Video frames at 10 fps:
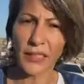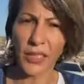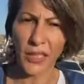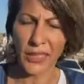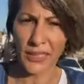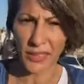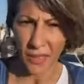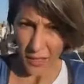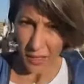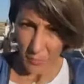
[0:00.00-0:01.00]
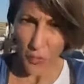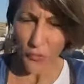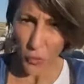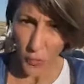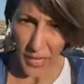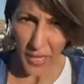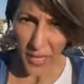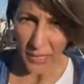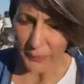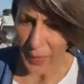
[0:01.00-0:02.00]
Israel is performing
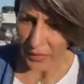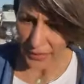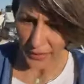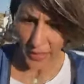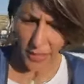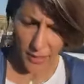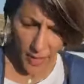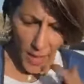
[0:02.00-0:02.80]
against Palestinian,